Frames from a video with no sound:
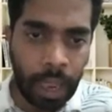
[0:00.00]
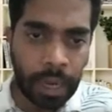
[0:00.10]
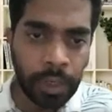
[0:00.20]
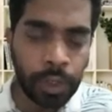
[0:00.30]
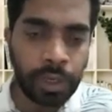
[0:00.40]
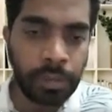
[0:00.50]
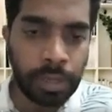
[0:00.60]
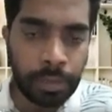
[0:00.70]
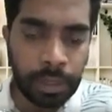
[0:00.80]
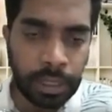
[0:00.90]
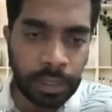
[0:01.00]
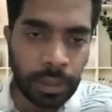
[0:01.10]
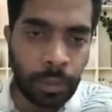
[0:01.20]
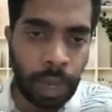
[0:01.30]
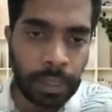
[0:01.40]
And you should remember that
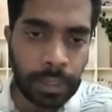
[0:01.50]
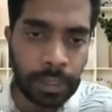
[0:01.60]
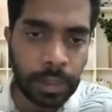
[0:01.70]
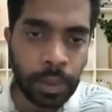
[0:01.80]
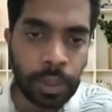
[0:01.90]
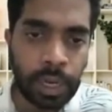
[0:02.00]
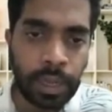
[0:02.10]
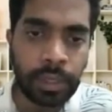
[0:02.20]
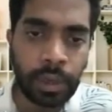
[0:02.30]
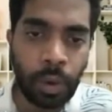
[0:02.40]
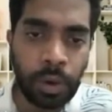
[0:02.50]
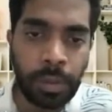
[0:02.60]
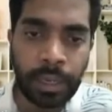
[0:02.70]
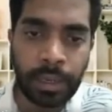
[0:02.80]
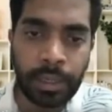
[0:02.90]
the viruses don't have their own
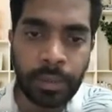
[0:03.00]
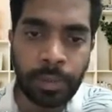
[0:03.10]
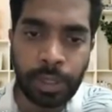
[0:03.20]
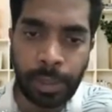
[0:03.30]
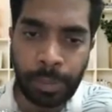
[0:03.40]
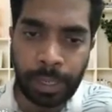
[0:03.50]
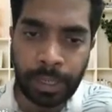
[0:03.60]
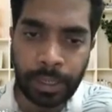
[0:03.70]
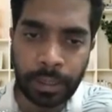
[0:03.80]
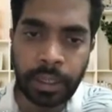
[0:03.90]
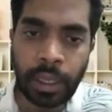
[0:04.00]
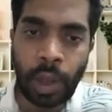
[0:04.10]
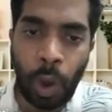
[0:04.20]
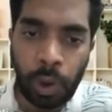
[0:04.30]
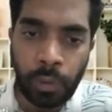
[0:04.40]
mechanism to replicate. They
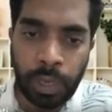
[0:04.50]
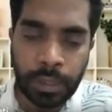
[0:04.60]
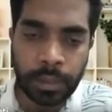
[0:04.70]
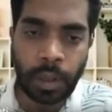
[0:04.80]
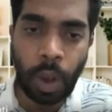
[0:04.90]
always